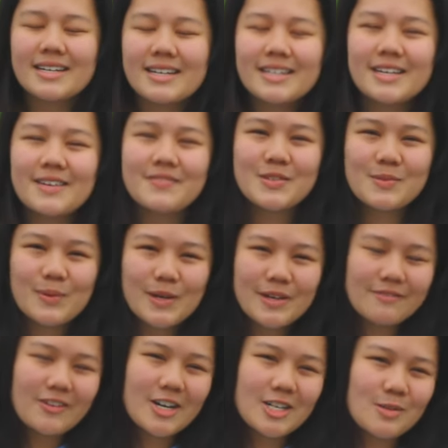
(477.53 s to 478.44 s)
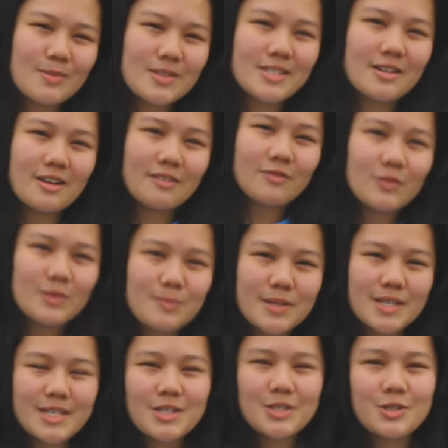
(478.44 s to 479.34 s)
that I give to my freshman self would
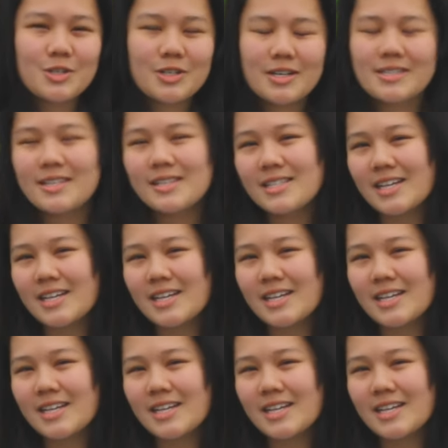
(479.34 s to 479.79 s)
be to trust the